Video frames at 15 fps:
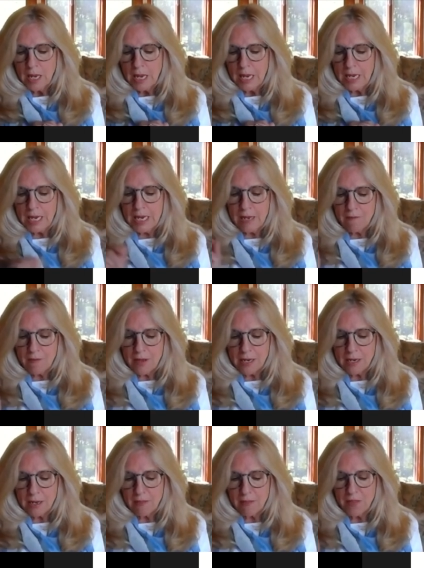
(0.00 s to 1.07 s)
In any
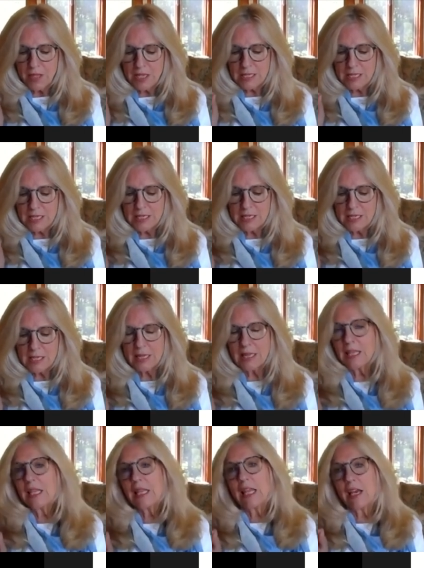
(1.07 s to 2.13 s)
event, this is
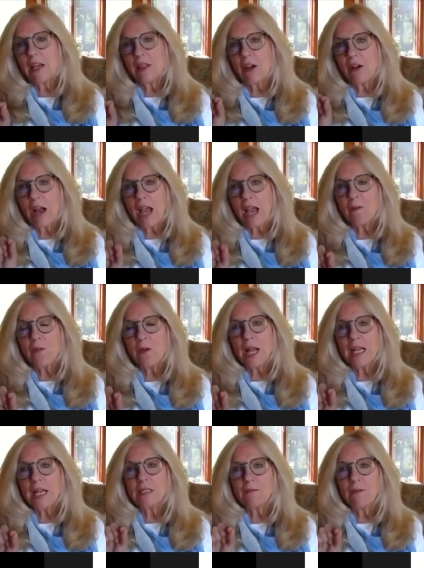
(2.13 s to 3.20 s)
the, the, their effort
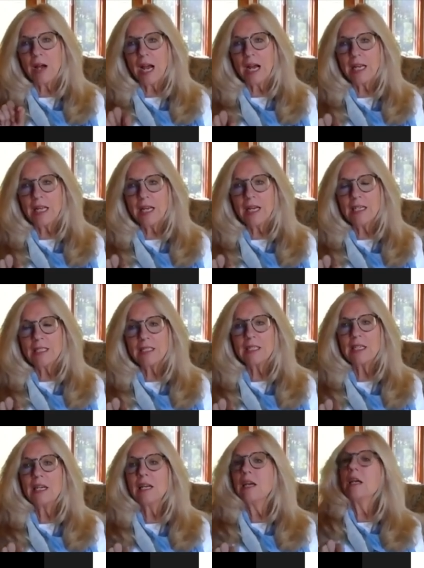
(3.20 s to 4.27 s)
at dividing
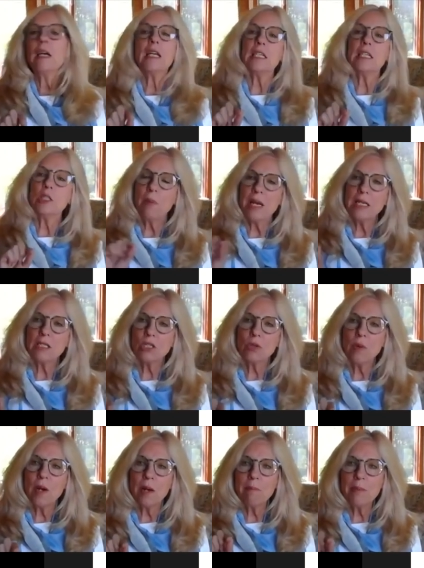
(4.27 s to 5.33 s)
us is based
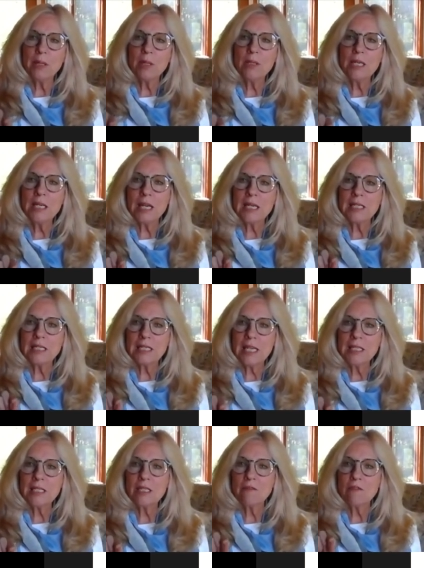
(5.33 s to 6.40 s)
around building a
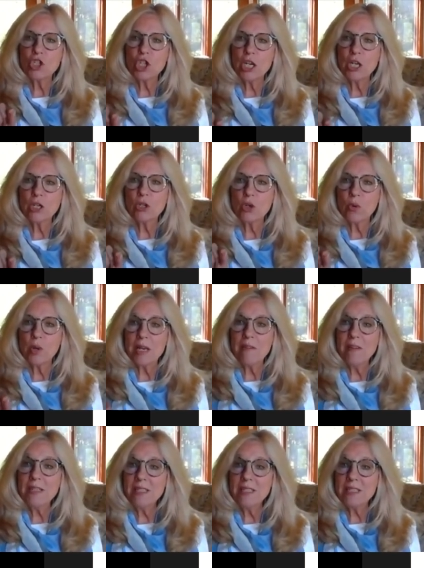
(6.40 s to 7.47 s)
sense of shared
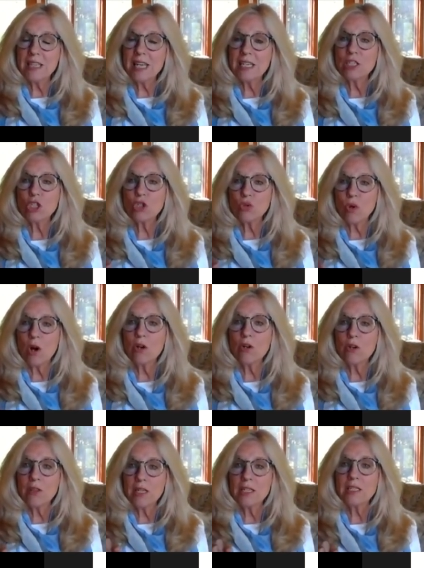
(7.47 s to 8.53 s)
grievance that is
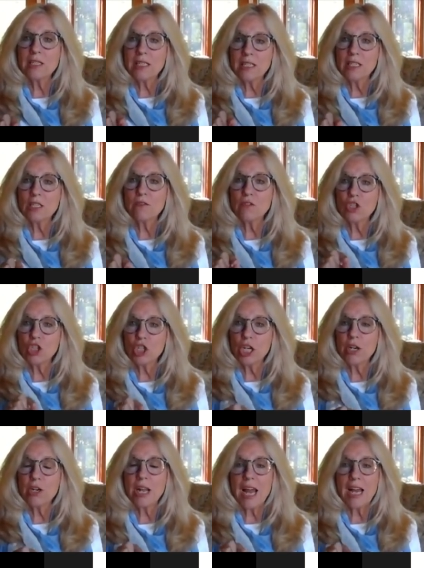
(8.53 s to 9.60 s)
stronger than a sense of
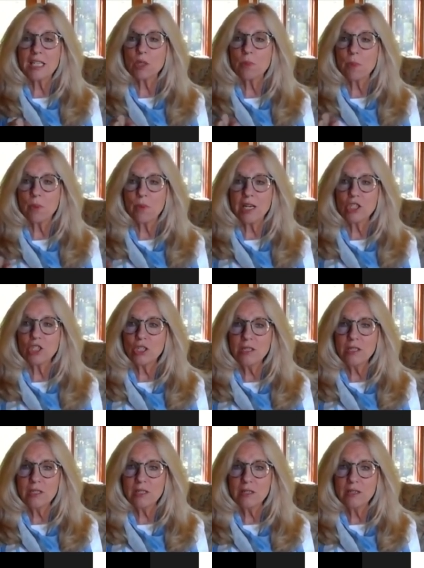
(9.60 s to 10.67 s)
shared
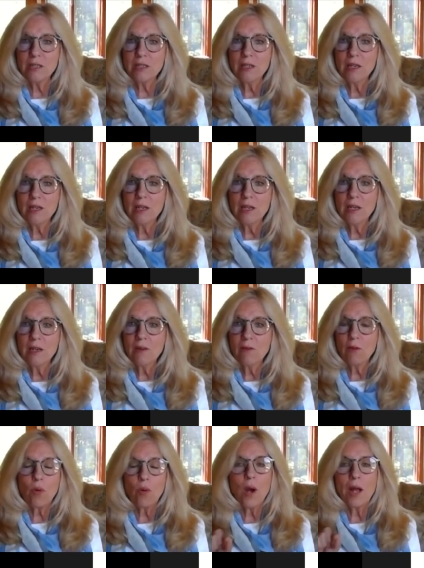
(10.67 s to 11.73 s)
aspirations
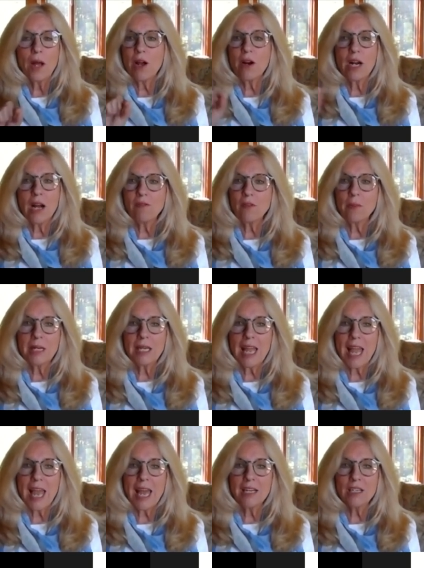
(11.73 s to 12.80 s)
for what our government
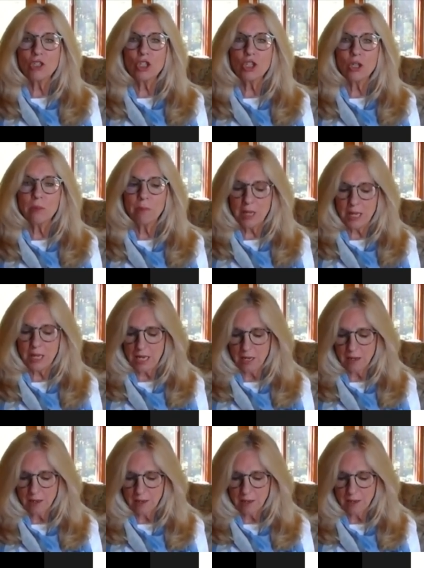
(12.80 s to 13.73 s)
can and should be.